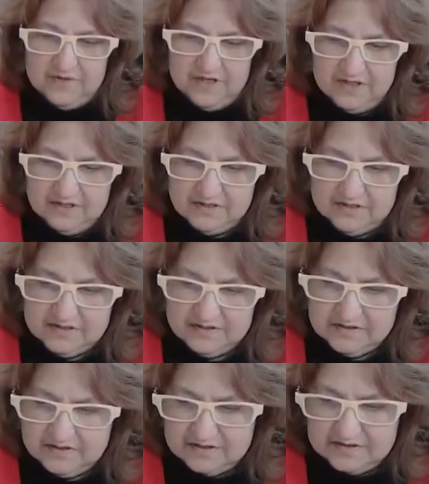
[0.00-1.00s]
me,
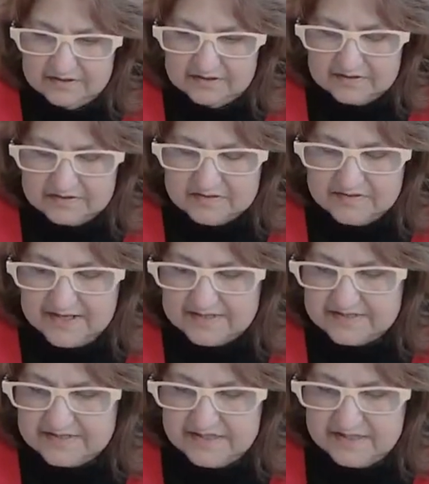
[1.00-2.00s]
so
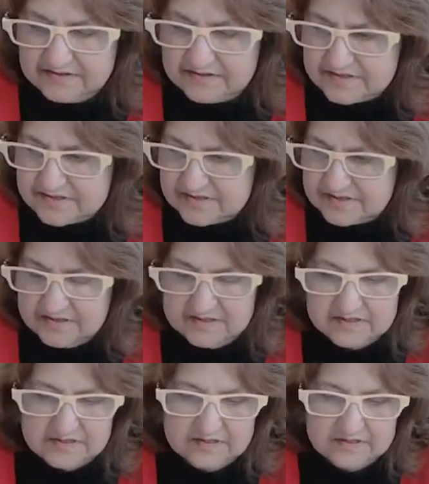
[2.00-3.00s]
that stinks.
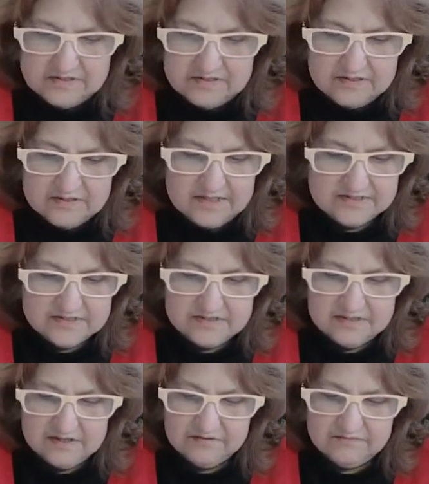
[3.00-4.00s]
That's in
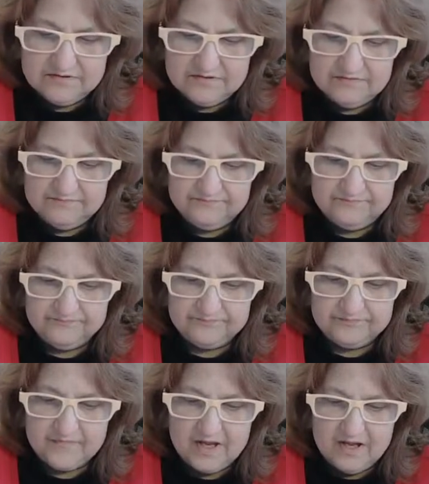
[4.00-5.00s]
the other room.
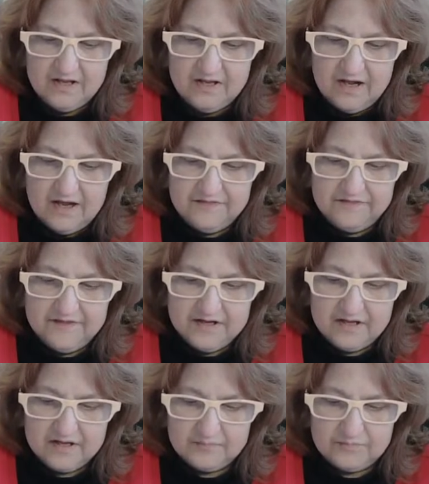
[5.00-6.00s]
I
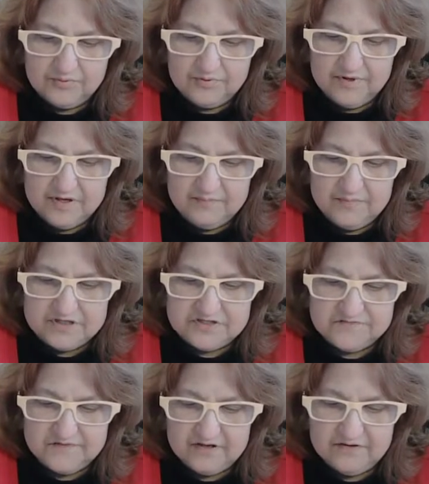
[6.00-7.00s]
think I can pretty
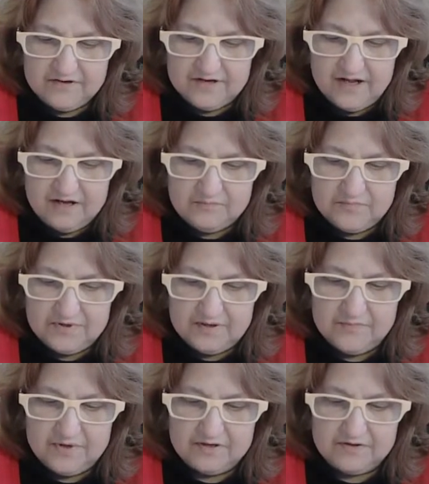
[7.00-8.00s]
much figure it out, but
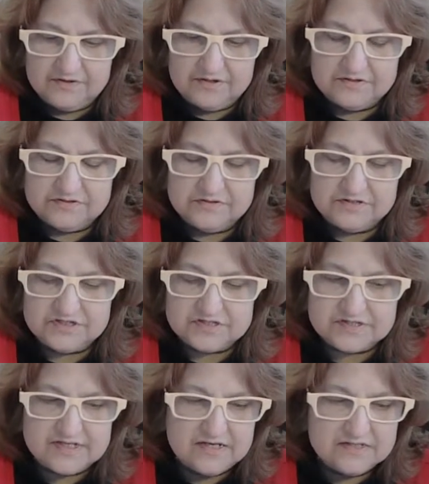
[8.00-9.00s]
I'm not going to
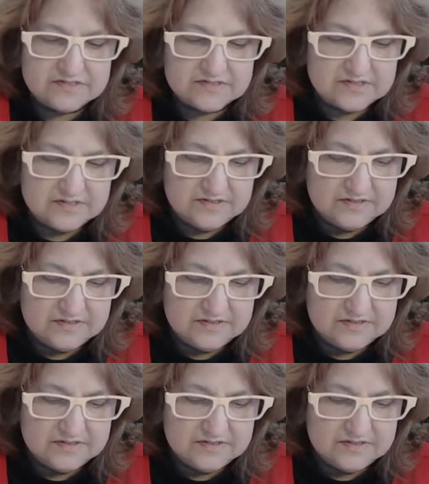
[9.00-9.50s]
just guess.